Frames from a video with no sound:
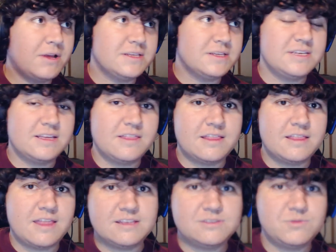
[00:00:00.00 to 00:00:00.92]
saying that
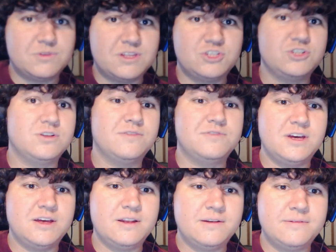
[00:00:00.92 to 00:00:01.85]
that's what they should have
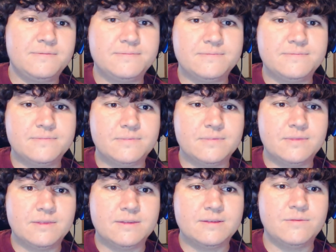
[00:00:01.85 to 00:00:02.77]
done.
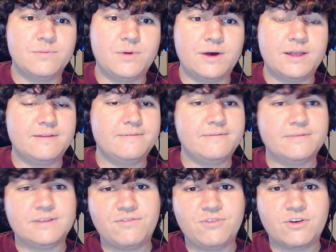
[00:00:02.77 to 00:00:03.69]
But
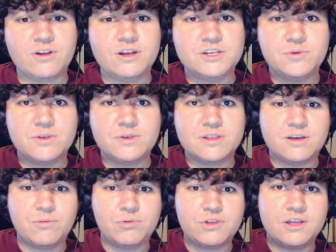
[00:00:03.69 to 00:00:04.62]
if you're going to do it
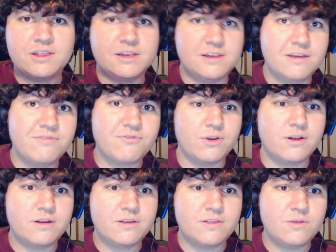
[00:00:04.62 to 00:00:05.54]
completely
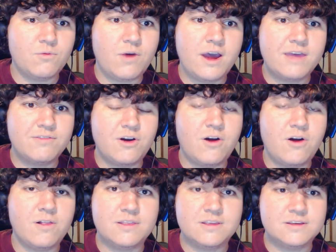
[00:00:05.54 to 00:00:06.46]
different, then why even
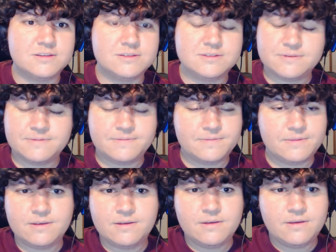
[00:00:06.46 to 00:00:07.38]
call it this?
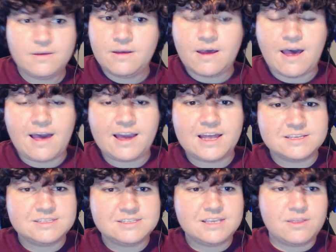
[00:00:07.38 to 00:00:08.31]
I gotta
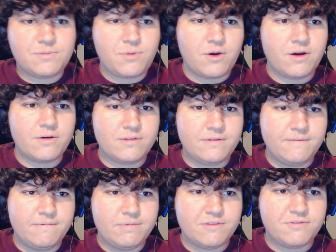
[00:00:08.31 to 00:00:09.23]
say, the part
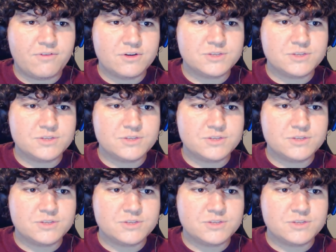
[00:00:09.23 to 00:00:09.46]
the first